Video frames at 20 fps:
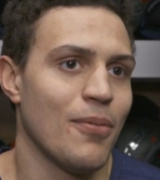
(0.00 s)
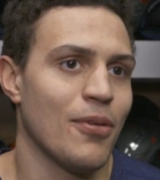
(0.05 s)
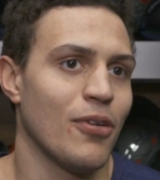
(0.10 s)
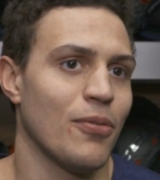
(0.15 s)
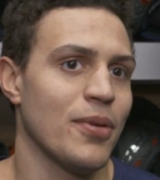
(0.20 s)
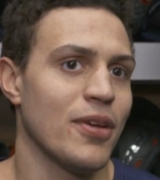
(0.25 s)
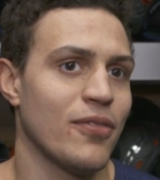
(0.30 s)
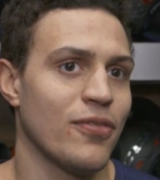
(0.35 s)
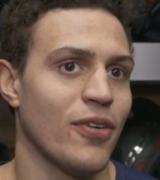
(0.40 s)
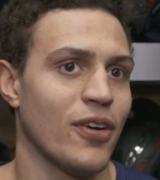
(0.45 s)

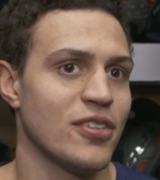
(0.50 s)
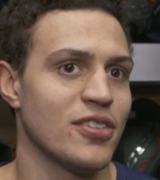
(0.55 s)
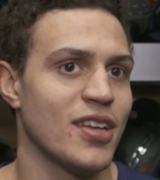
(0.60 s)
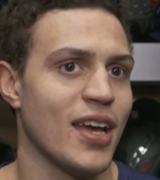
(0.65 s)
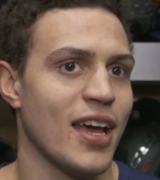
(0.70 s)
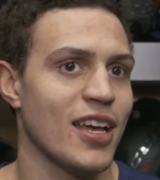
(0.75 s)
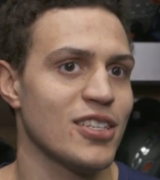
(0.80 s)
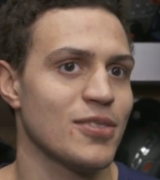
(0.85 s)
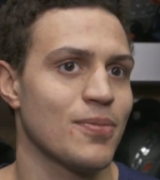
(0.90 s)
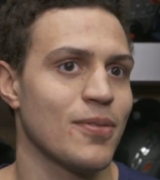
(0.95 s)
it'll be a fun
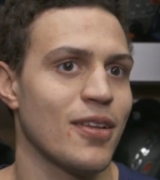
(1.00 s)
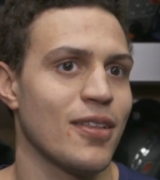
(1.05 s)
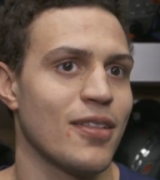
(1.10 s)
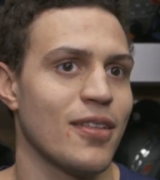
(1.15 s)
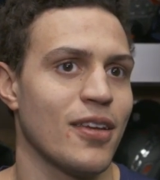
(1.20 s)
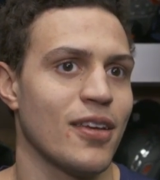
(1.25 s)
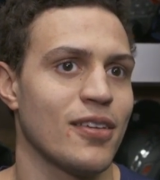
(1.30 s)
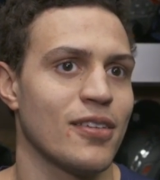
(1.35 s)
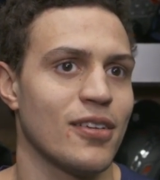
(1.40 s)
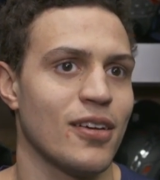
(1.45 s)
test. But I
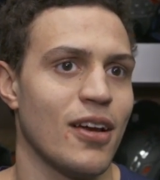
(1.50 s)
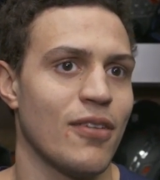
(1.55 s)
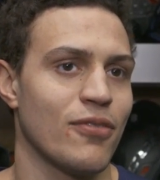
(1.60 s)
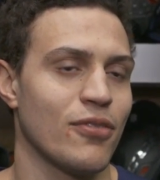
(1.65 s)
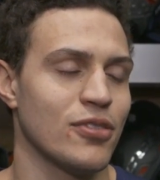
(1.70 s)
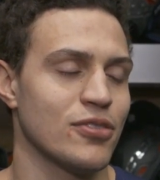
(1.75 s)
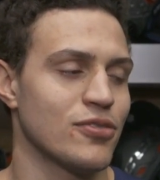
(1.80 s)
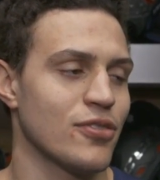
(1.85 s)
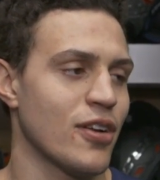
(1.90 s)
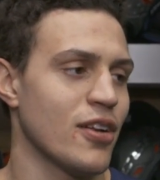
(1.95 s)
think
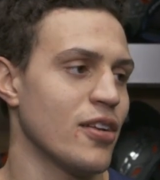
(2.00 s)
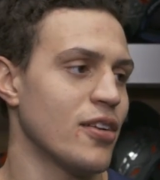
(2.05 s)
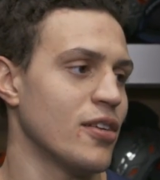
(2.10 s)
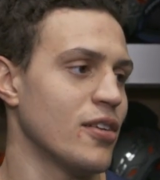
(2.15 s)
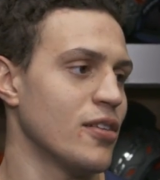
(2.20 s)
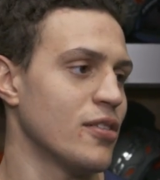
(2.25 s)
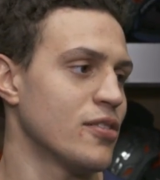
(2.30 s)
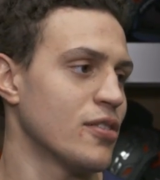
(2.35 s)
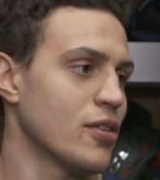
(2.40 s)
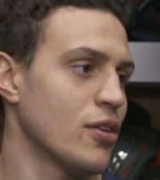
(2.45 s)
everyone's ready
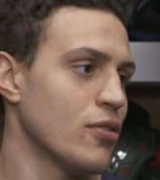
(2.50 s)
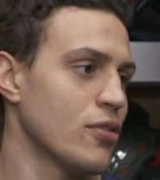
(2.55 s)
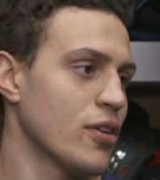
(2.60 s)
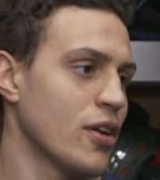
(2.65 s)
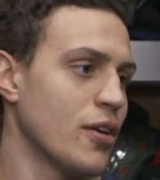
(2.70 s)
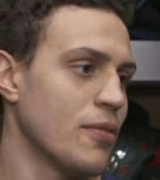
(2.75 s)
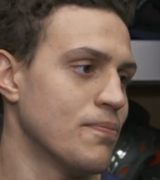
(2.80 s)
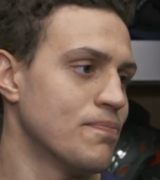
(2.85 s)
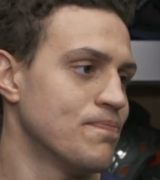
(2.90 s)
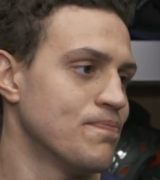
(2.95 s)
to go
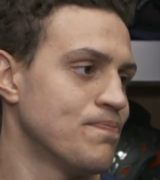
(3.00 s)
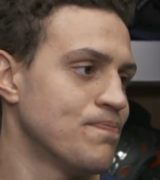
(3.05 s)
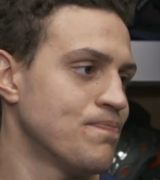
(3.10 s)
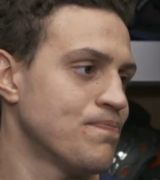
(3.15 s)
tonight.